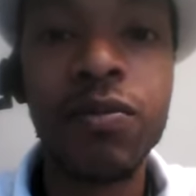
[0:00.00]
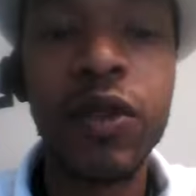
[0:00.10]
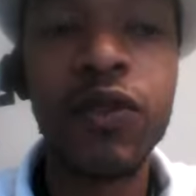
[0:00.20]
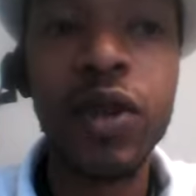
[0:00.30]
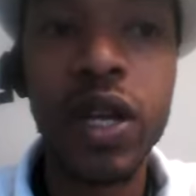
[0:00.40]

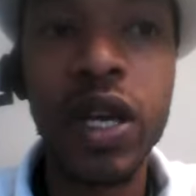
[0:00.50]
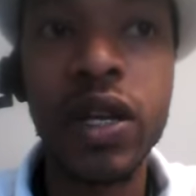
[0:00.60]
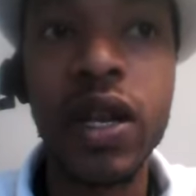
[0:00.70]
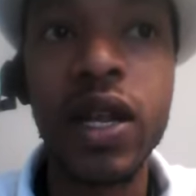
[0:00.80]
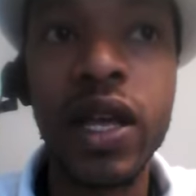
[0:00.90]
If you
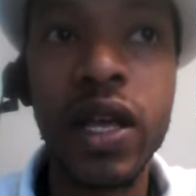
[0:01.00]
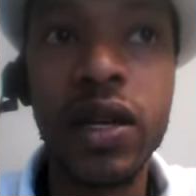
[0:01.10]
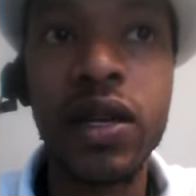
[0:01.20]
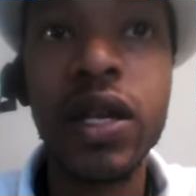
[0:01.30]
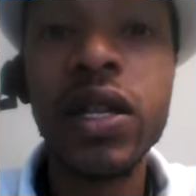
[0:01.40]
need
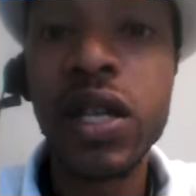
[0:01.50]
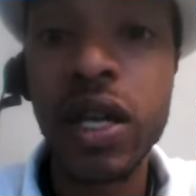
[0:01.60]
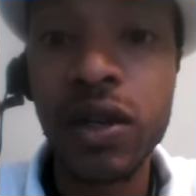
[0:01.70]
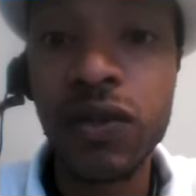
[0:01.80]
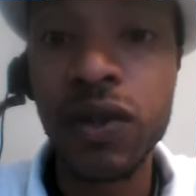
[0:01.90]

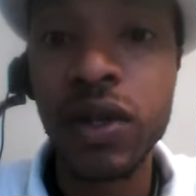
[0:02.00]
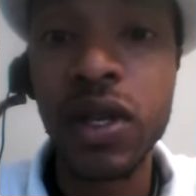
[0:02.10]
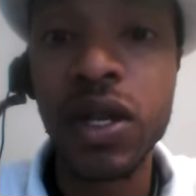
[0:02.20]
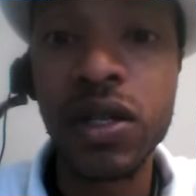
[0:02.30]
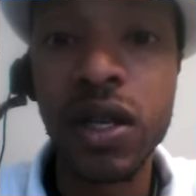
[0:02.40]
details for
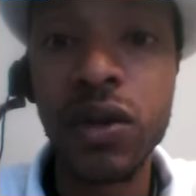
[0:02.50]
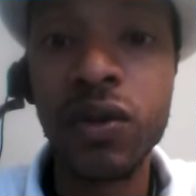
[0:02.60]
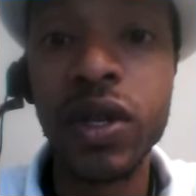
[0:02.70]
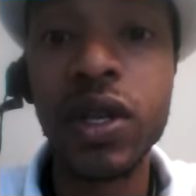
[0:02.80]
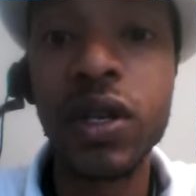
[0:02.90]
cleansing,
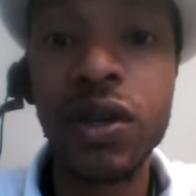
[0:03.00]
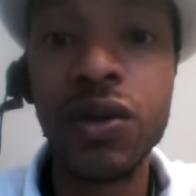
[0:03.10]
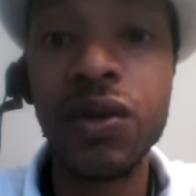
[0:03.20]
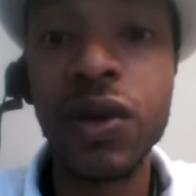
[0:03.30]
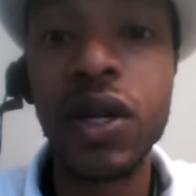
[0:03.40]
we can
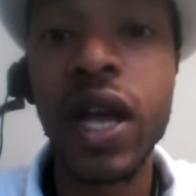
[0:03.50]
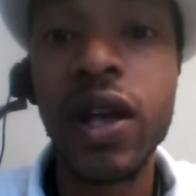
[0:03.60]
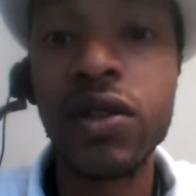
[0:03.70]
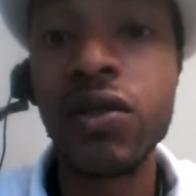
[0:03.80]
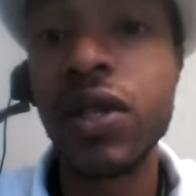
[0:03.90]
do a
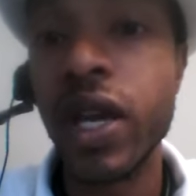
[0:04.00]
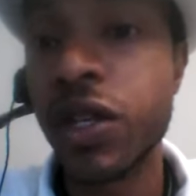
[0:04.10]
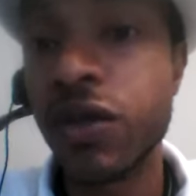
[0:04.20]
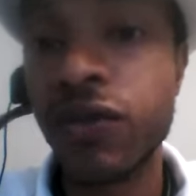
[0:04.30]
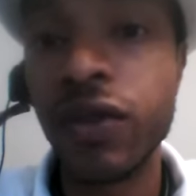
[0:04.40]

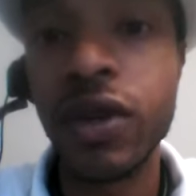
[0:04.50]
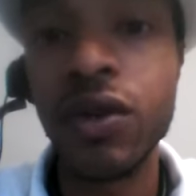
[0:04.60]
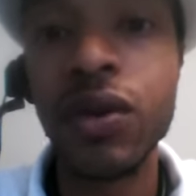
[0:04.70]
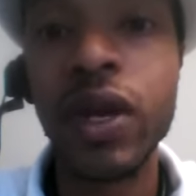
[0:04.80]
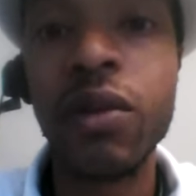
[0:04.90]
consultation for
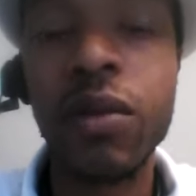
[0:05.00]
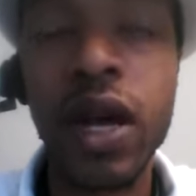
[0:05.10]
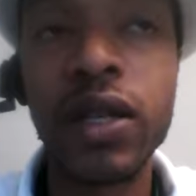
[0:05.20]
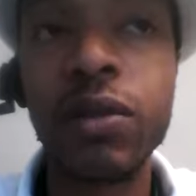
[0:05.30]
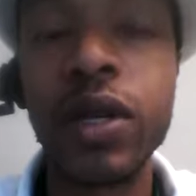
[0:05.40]
you.
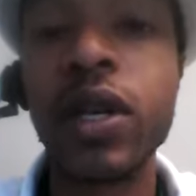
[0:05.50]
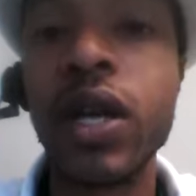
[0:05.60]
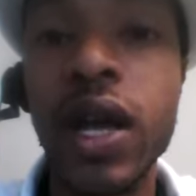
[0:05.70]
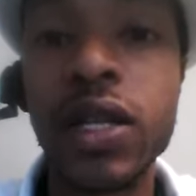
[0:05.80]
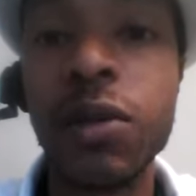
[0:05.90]
Inbox me or
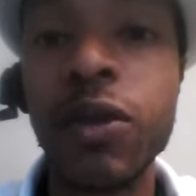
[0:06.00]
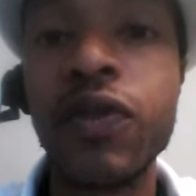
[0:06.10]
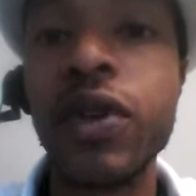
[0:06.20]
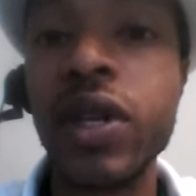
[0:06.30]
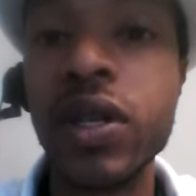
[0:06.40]
contact me
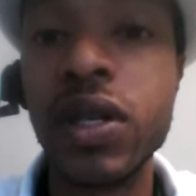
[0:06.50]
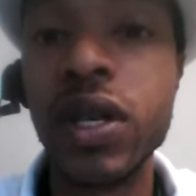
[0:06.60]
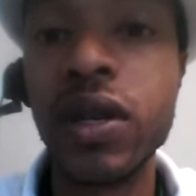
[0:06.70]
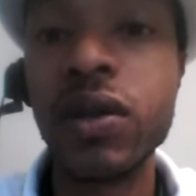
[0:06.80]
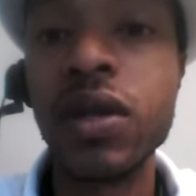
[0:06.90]
for
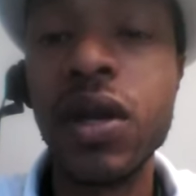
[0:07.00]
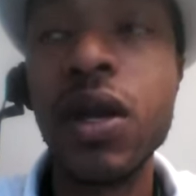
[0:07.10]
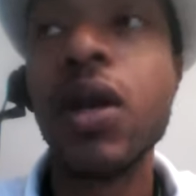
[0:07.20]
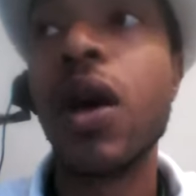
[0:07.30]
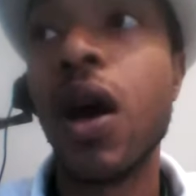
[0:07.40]
details.
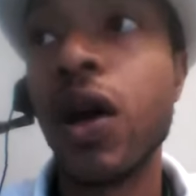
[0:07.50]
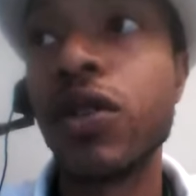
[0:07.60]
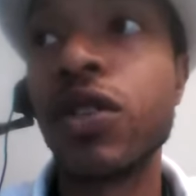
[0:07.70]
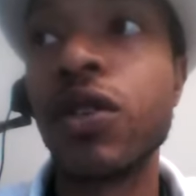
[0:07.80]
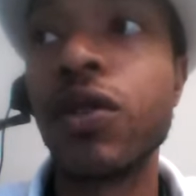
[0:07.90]

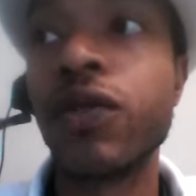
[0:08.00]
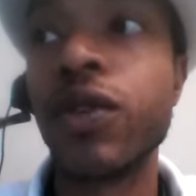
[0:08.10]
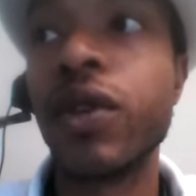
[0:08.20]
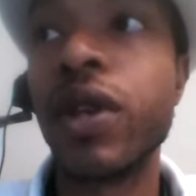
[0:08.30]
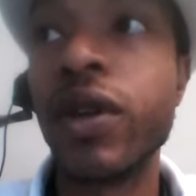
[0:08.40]
Also, if
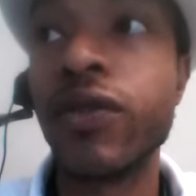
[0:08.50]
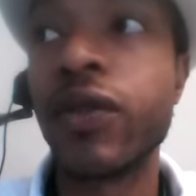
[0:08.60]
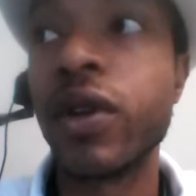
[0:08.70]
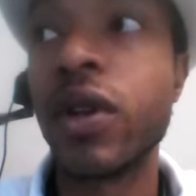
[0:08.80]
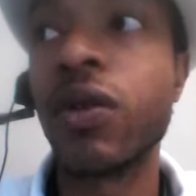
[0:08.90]
you're in
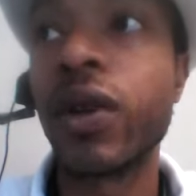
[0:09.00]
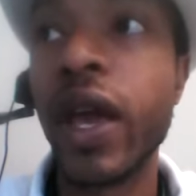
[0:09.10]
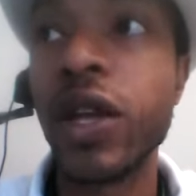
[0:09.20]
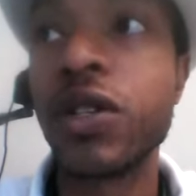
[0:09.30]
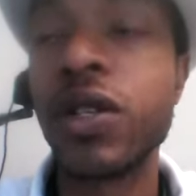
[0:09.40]
different
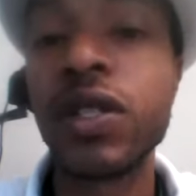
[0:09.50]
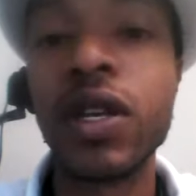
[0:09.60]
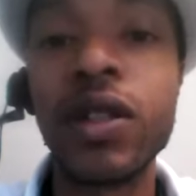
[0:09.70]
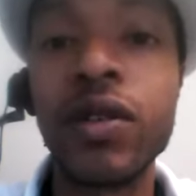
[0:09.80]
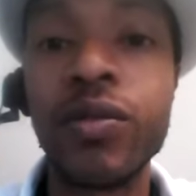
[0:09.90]
locations,
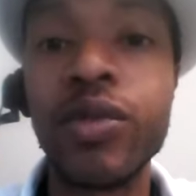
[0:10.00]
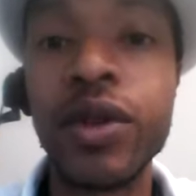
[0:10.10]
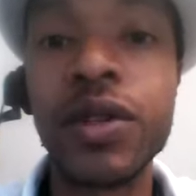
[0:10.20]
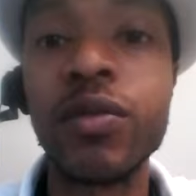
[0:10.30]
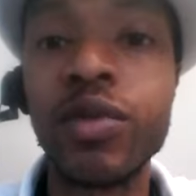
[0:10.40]
other
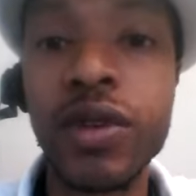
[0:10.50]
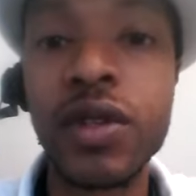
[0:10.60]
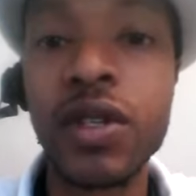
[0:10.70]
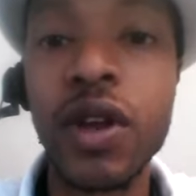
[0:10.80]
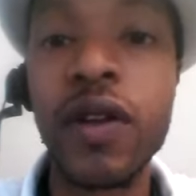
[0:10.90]
priests and
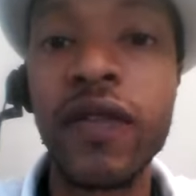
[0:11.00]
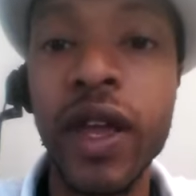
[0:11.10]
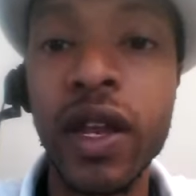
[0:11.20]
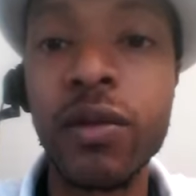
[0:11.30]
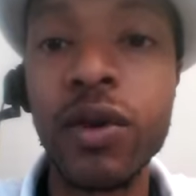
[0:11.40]
priestesses are
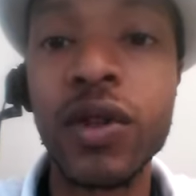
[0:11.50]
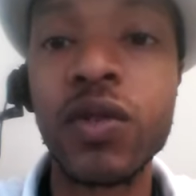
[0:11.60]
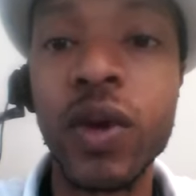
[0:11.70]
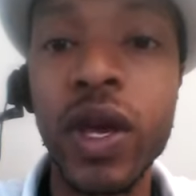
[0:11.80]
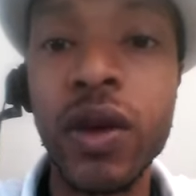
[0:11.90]
available
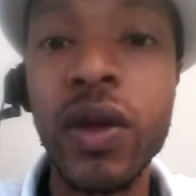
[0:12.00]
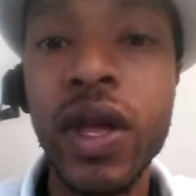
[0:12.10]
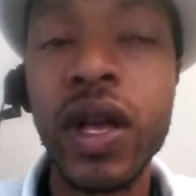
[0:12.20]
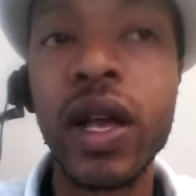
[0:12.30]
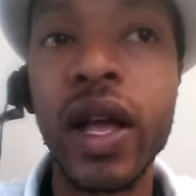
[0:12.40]
as well.
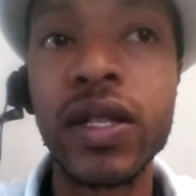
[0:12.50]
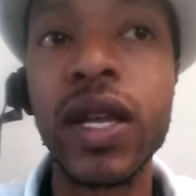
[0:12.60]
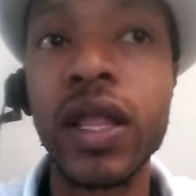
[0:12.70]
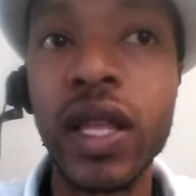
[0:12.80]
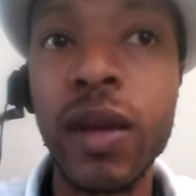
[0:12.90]

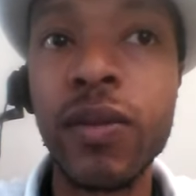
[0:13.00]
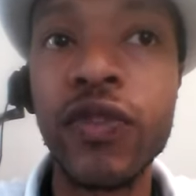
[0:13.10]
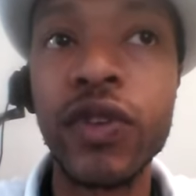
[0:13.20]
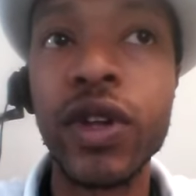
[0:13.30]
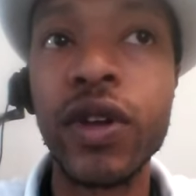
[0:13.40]
Contact them
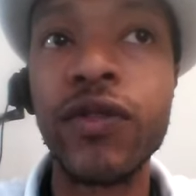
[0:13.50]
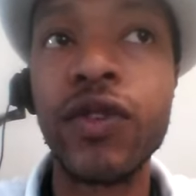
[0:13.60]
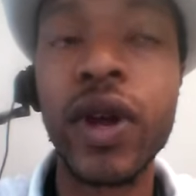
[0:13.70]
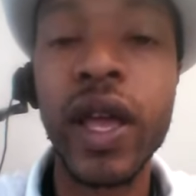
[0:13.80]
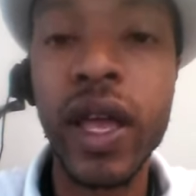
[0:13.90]
for your
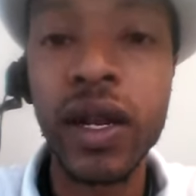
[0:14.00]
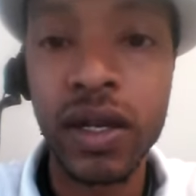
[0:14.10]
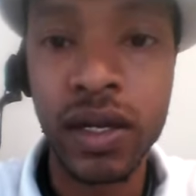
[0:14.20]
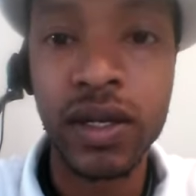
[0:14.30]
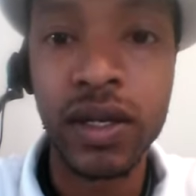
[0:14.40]
forehead
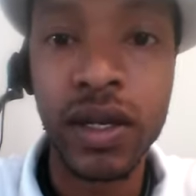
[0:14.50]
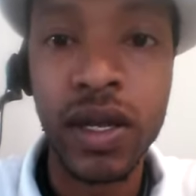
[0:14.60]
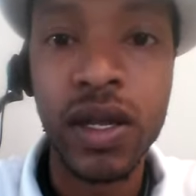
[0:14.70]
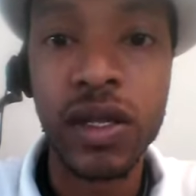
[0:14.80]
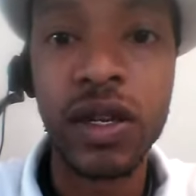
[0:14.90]
cleansing.
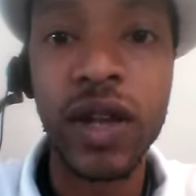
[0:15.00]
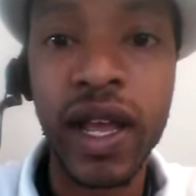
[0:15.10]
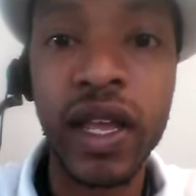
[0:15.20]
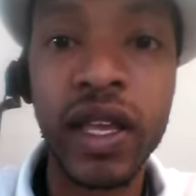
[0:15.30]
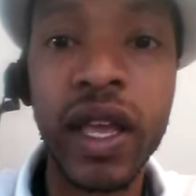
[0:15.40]
So
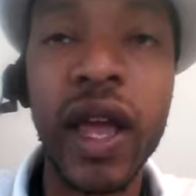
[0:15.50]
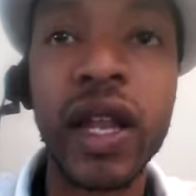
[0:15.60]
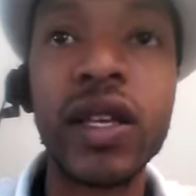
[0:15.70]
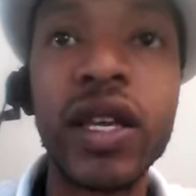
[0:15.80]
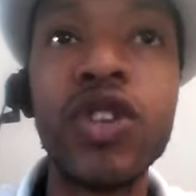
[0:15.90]
that can kind
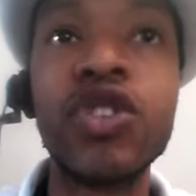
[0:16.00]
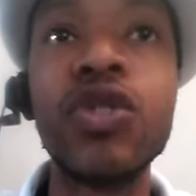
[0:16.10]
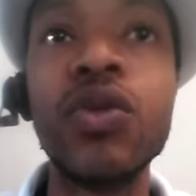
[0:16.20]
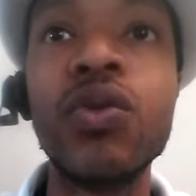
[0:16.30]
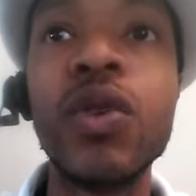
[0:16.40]
of get
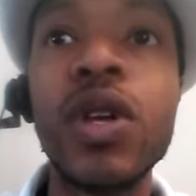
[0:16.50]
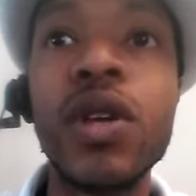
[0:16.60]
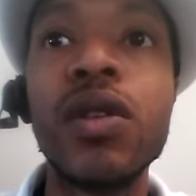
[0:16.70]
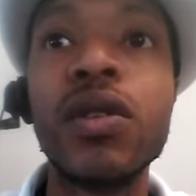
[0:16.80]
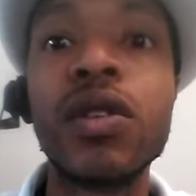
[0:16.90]
you
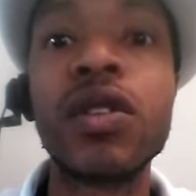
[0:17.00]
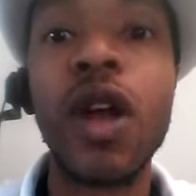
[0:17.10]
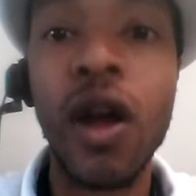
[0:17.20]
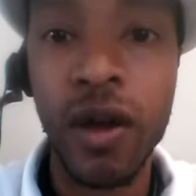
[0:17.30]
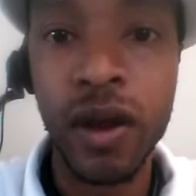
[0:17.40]

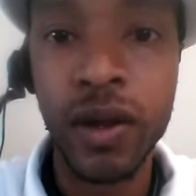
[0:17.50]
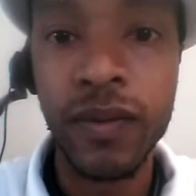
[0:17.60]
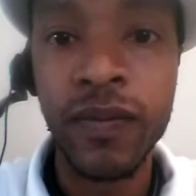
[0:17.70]
started.